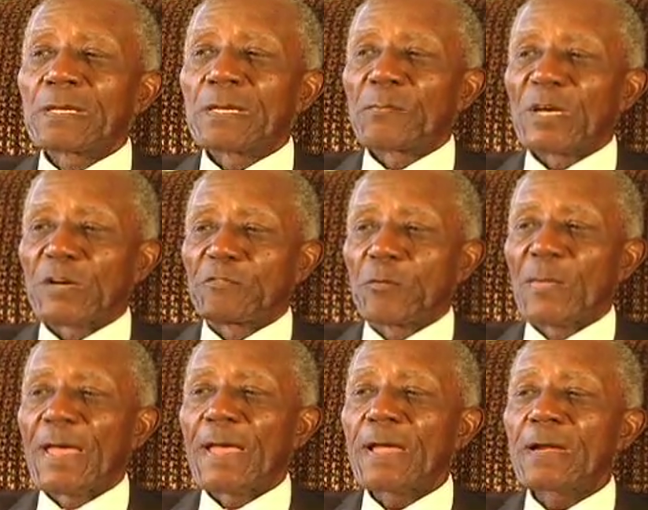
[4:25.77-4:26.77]
Men of
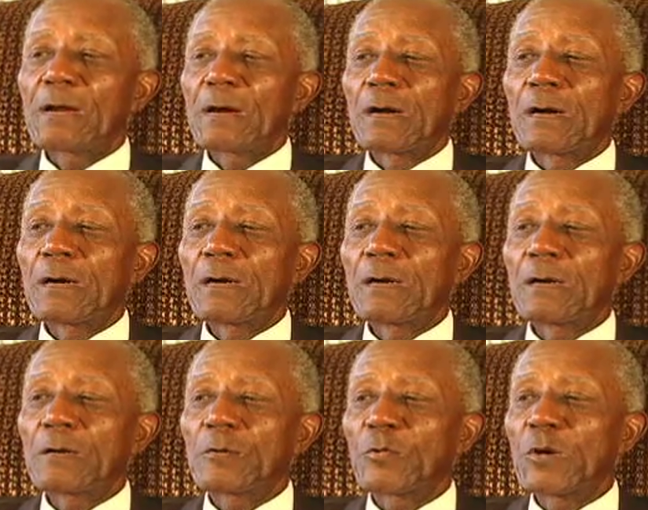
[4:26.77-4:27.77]

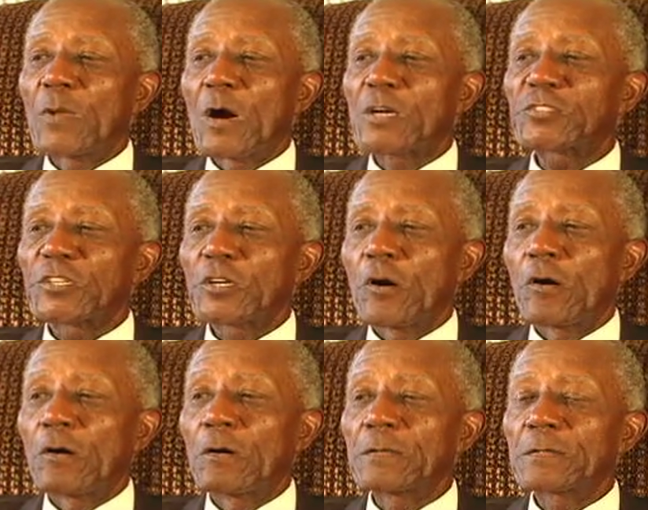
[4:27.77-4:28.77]
Omega, we're marching
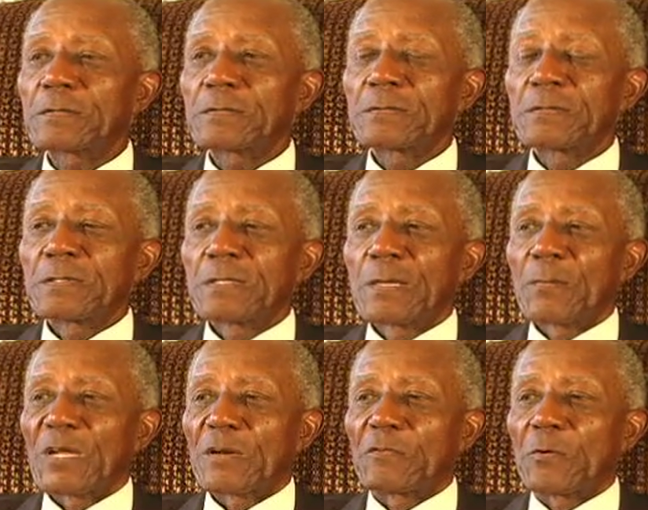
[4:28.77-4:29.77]
on.
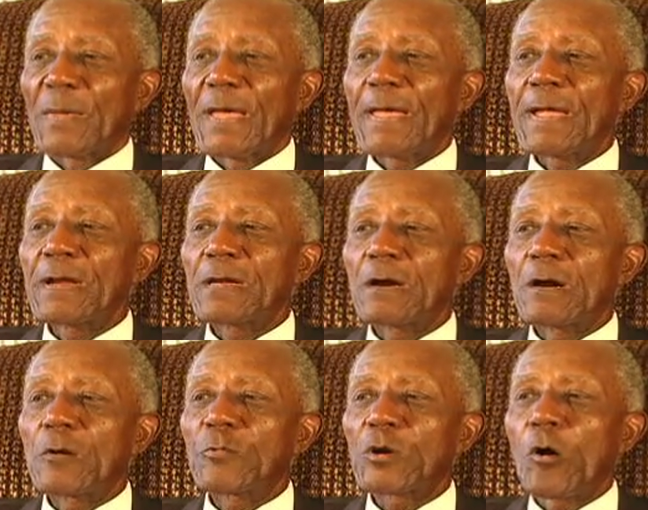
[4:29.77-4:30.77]
Men of
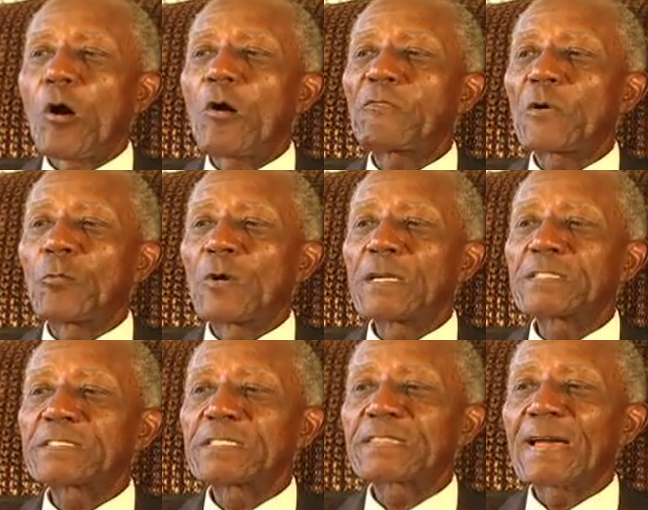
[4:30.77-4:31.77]
Omega, we're all for
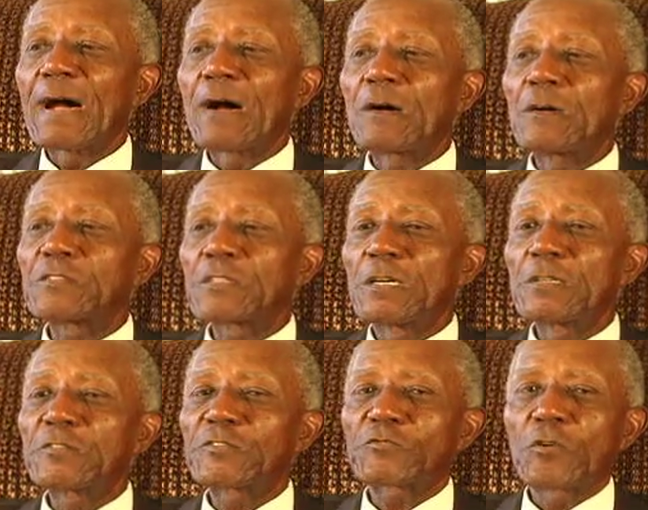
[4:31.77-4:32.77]

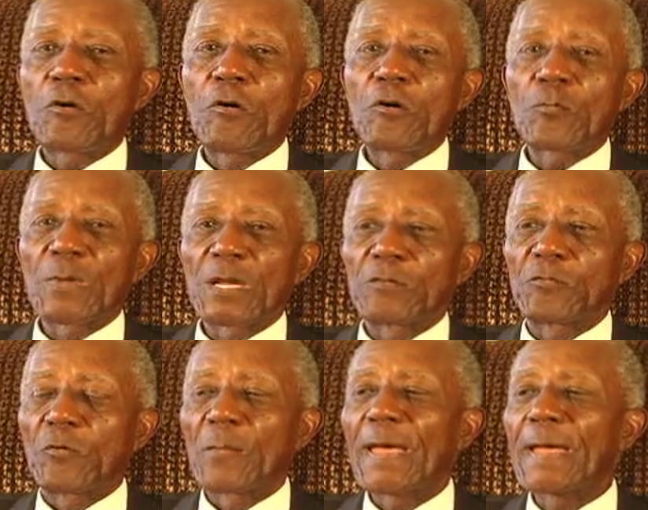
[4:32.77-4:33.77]
10,000 strong. Men of
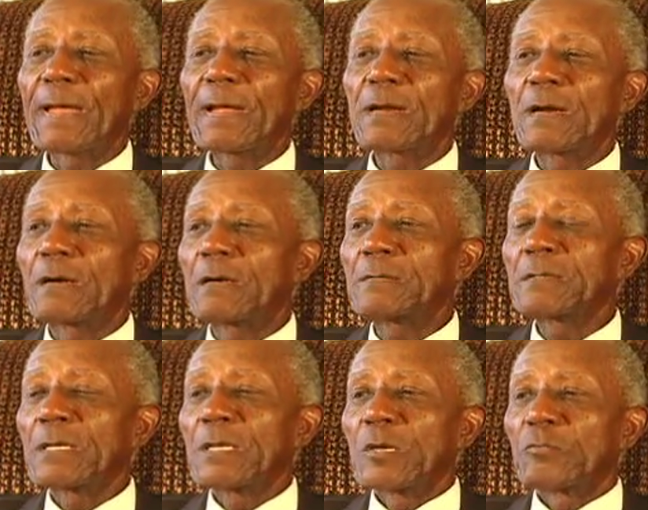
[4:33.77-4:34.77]
Omega,
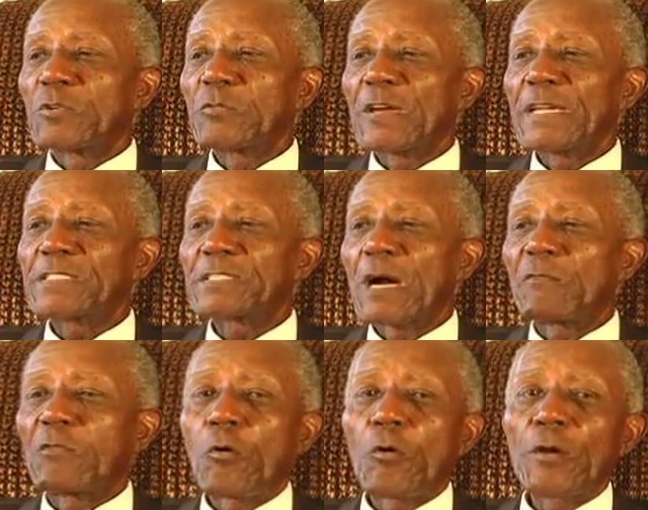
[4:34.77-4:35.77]
we raise our
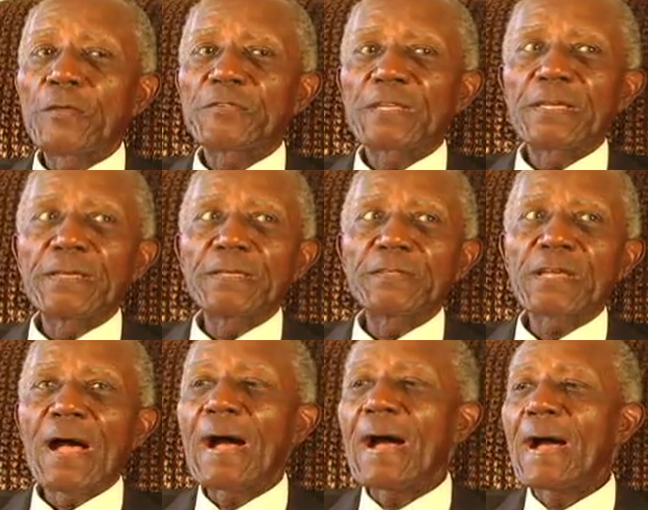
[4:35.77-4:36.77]
voices
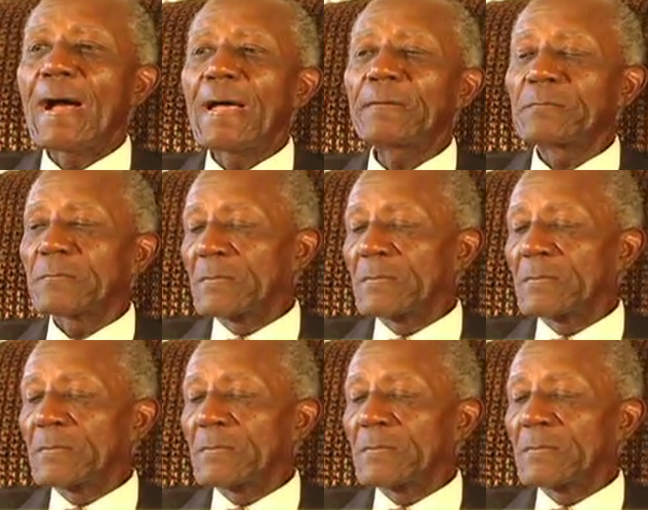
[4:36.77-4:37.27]
high.